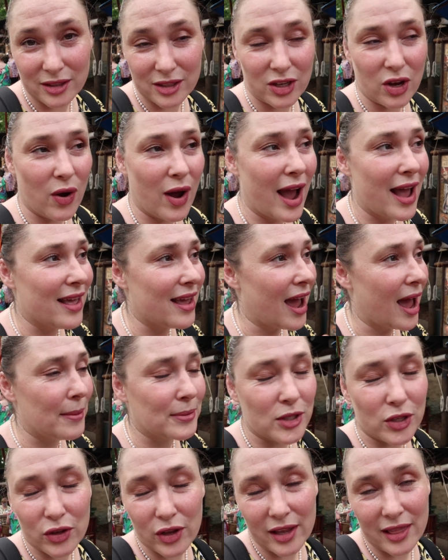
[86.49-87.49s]
So I
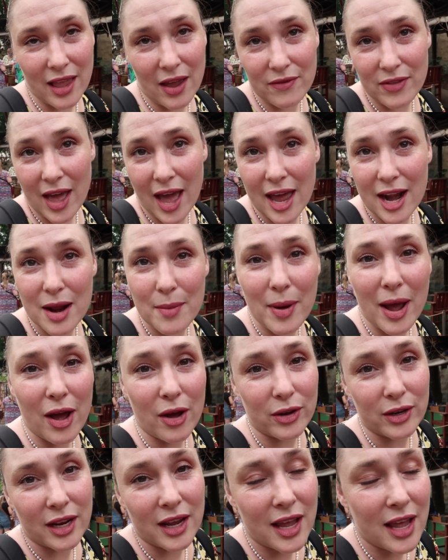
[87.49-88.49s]
absolutely love that
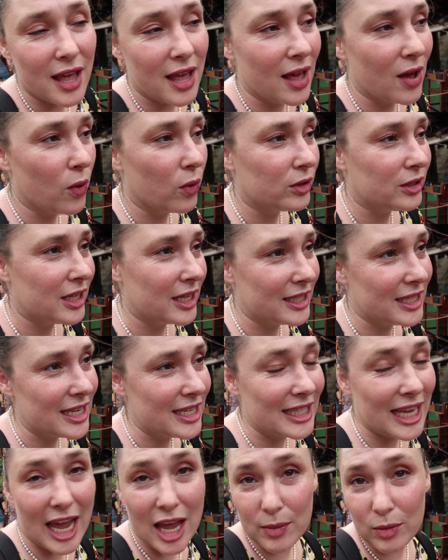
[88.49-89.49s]
about
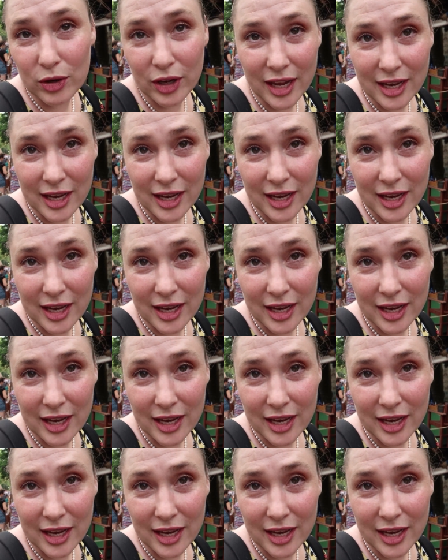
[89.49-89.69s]
Disney's Animal